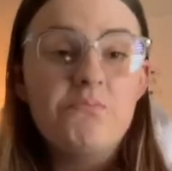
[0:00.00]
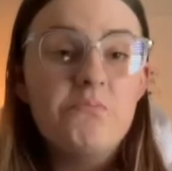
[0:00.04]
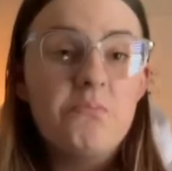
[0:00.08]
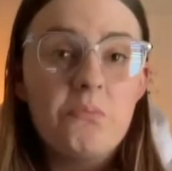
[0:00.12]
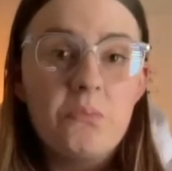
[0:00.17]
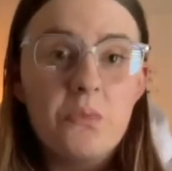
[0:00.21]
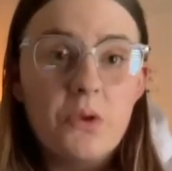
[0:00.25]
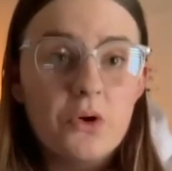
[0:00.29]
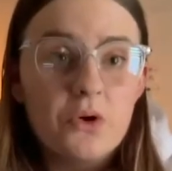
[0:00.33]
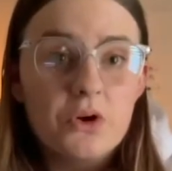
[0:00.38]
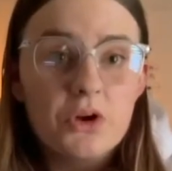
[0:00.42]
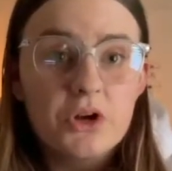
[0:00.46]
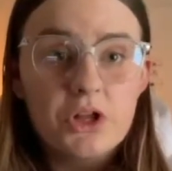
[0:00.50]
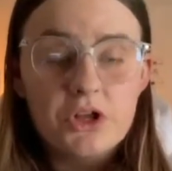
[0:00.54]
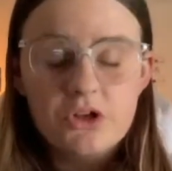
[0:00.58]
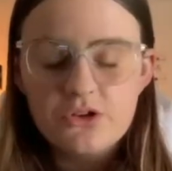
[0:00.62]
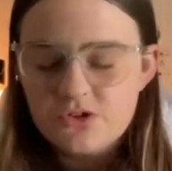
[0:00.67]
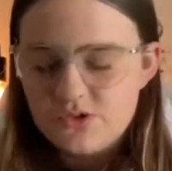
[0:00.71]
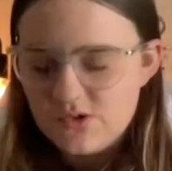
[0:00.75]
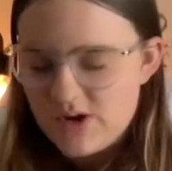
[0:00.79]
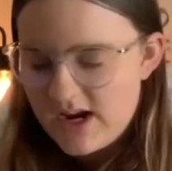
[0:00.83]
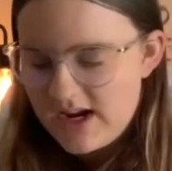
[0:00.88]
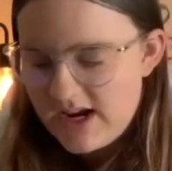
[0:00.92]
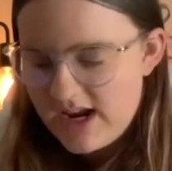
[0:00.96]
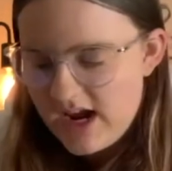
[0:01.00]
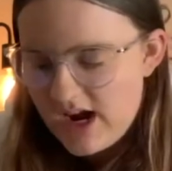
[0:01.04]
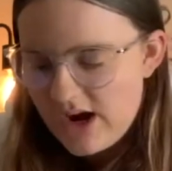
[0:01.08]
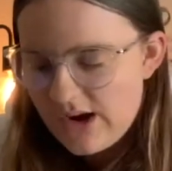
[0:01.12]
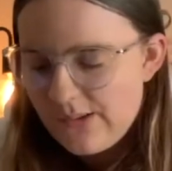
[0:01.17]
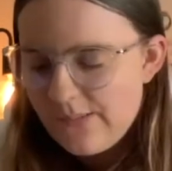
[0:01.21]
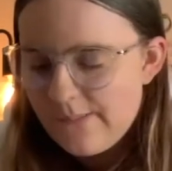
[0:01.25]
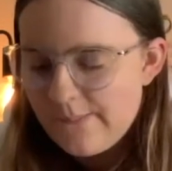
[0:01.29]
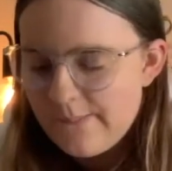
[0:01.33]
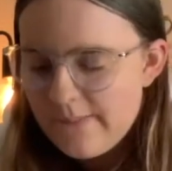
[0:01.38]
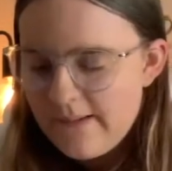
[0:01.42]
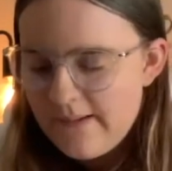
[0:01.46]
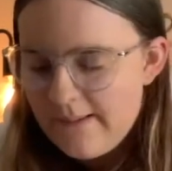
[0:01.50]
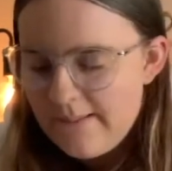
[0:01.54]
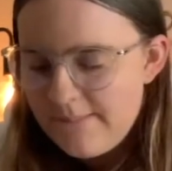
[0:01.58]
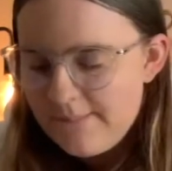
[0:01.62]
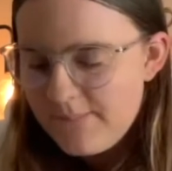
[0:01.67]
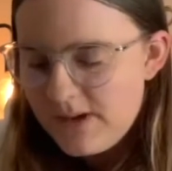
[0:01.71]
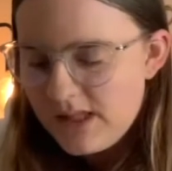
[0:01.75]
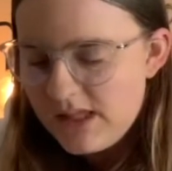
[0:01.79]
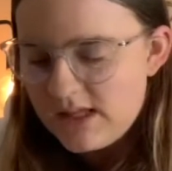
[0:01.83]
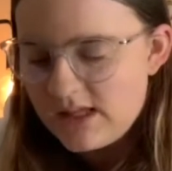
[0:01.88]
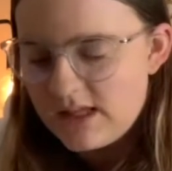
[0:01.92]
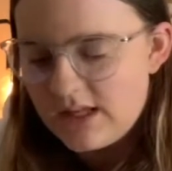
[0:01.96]
I'm not going to use right now,
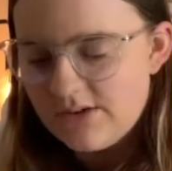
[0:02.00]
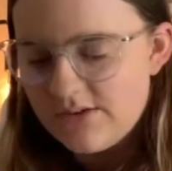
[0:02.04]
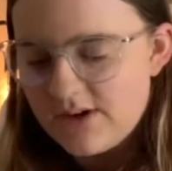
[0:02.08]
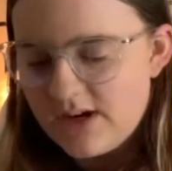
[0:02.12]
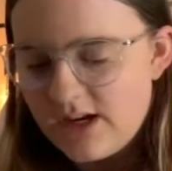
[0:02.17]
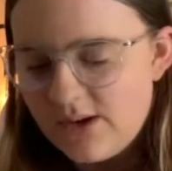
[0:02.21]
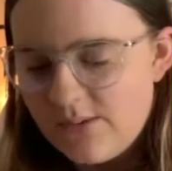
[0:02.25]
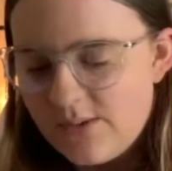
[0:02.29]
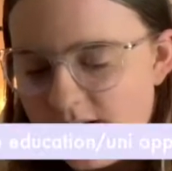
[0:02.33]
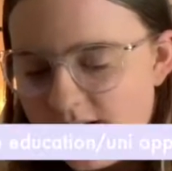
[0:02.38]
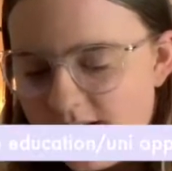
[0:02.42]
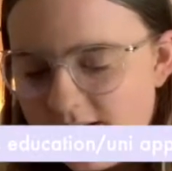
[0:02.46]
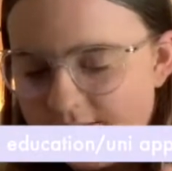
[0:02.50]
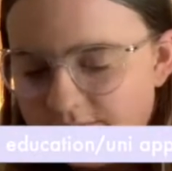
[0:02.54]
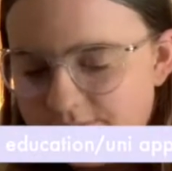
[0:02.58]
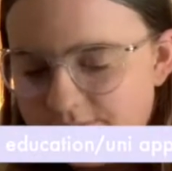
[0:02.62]
but they're there anyway.